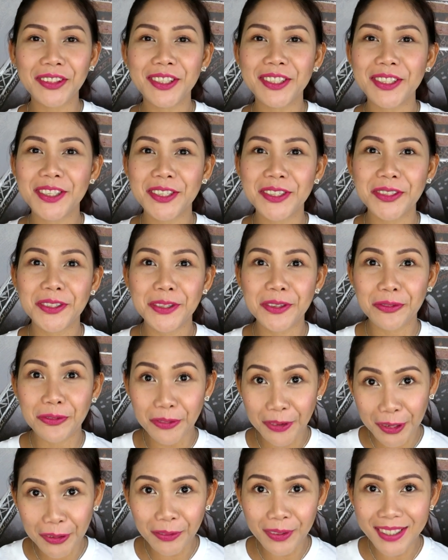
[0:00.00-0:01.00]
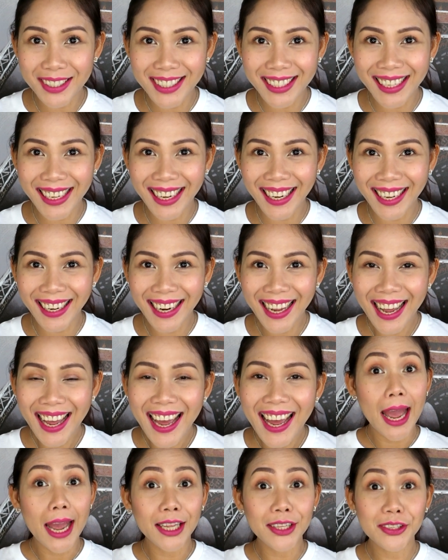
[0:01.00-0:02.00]
This is Steve Boy once again,
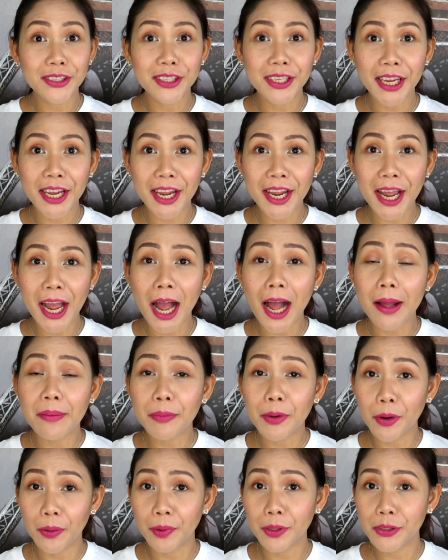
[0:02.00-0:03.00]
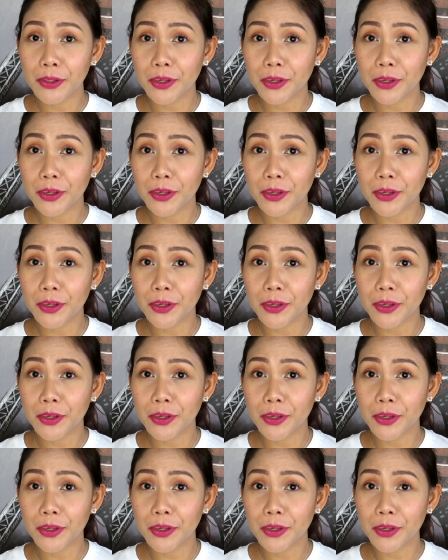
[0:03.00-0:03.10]
and today I'm going